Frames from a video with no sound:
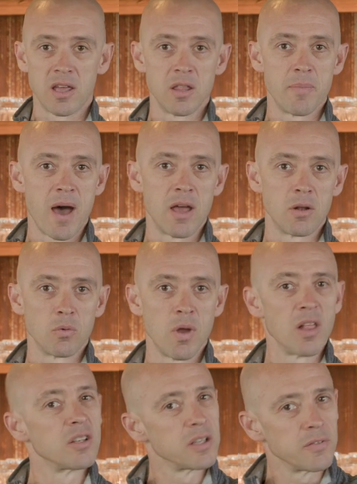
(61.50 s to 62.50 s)
in the bottle
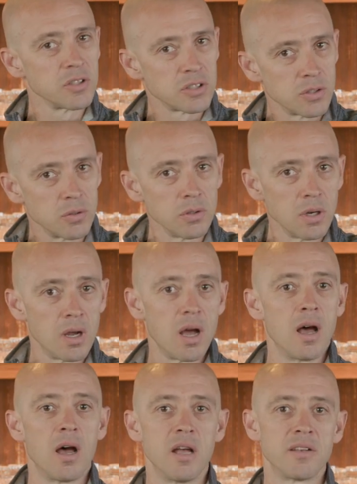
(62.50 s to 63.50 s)
relatively soon.
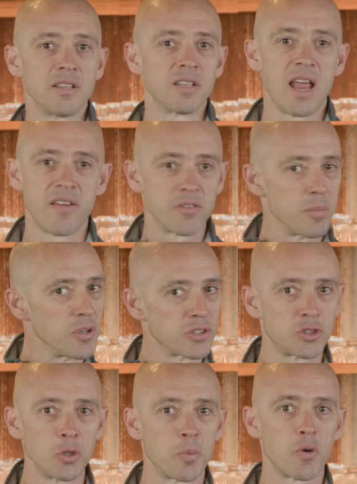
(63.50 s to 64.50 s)
It doesn't have to be a
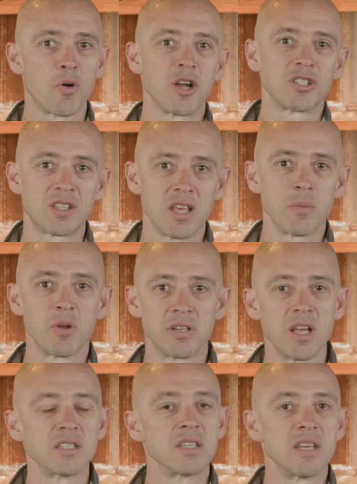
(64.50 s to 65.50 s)
super rush thing, but it
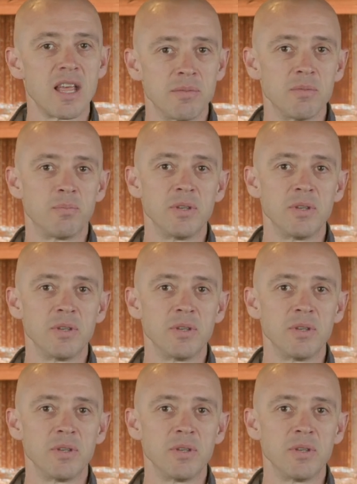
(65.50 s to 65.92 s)
does need to